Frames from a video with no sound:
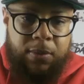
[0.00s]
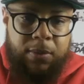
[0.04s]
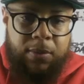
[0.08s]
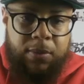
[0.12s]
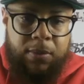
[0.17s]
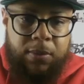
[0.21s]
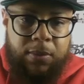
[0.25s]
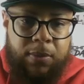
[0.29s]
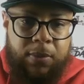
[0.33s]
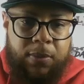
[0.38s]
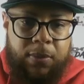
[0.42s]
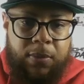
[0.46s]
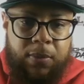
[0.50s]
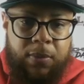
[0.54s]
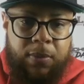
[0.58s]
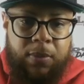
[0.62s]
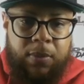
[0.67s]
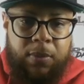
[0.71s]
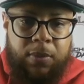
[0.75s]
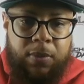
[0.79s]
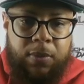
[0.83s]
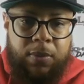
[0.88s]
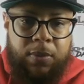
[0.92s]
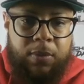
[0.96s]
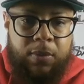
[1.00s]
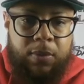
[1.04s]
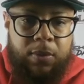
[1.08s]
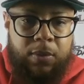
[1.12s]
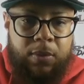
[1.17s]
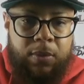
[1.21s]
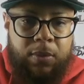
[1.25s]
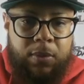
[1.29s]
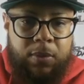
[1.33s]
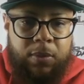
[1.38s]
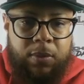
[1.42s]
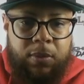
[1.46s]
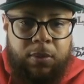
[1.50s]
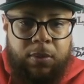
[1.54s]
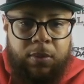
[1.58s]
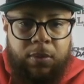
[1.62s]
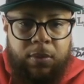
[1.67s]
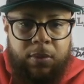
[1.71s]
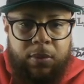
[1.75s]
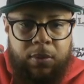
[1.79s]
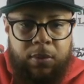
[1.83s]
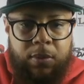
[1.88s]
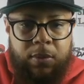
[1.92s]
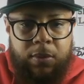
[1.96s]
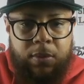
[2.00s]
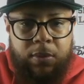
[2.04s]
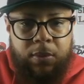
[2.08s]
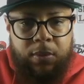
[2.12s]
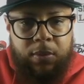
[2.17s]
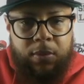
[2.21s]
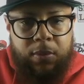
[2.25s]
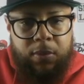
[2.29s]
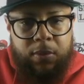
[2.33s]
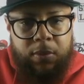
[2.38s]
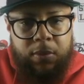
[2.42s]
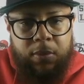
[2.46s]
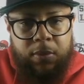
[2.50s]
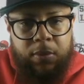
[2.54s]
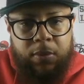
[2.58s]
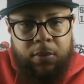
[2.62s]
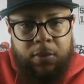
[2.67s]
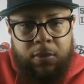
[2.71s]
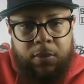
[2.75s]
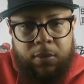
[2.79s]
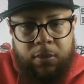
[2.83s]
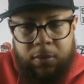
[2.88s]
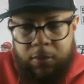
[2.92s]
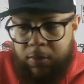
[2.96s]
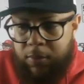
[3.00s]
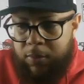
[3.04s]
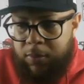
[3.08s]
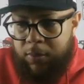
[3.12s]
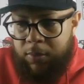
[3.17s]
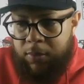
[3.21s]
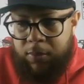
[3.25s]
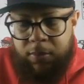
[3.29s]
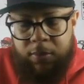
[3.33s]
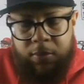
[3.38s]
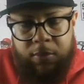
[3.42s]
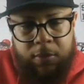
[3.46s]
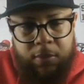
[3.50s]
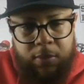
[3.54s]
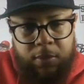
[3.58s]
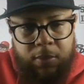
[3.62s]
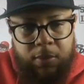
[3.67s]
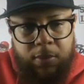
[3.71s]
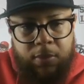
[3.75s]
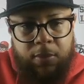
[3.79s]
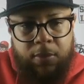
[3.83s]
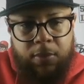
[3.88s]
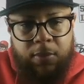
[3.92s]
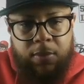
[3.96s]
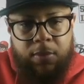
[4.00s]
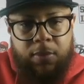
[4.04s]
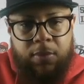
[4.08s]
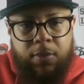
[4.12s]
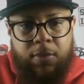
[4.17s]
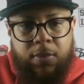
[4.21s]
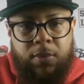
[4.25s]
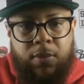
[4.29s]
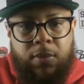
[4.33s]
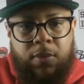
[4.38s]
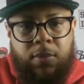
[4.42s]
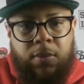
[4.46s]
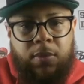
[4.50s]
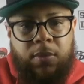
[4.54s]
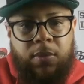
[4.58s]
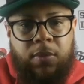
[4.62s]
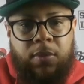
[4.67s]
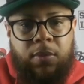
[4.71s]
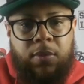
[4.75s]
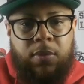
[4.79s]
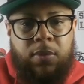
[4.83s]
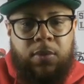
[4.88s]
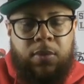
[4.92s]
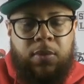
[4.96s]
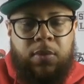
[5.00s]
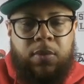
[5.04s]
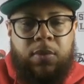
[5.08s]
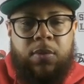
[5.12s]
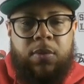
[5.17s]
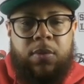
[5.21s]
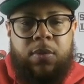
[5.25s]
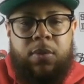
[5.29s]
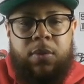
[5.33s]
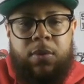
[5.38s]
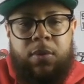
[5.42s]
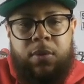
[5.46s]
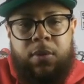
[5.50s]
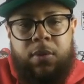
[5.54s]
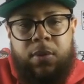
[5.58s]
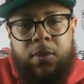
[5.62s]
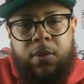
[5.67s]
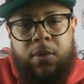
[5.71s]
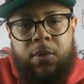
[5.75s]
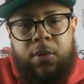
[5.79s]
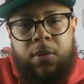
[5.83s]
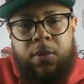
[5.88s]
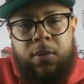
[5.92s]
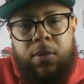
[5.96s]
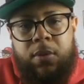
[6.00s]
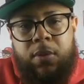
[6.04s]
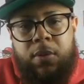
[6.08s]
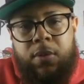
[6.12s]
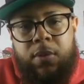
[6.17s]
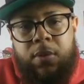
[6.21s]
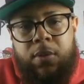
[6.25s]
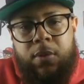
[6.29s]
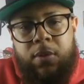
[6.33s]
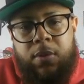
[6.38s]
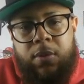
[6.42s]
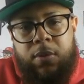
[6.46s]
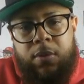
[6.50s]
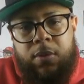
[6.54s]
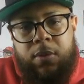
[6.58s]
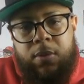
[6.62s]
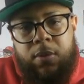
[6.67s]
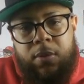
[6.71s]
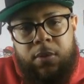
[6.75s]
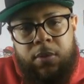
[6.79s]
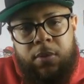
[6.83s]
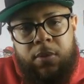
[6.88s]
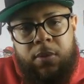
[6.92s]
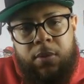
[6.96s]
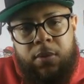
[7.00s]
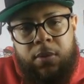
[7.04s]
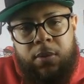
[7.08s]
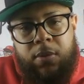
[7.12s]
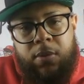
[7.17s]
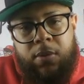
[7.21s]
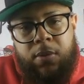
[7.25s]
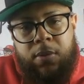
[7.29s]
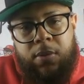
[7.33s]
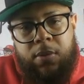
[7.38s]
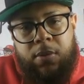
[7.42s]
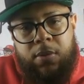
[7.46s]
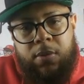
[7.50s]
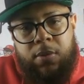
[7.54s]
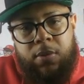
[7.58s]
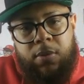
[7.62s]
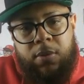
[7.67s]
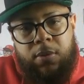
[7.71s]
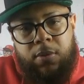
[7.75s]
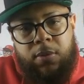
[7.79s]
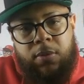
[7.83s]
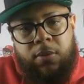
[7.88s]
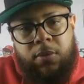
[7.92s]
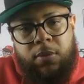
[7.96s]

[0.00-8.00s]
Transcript: The person shown says nothing.